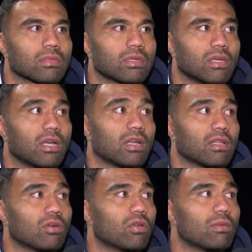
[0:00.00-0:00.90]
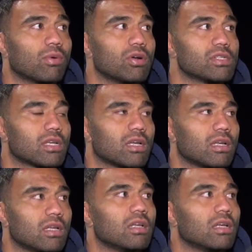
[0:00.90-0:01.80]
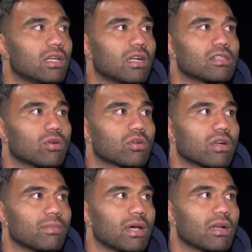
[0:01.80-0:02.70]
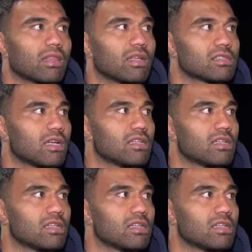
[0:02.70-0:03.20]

Yeah, all the boys are, you know, talking about it, and they say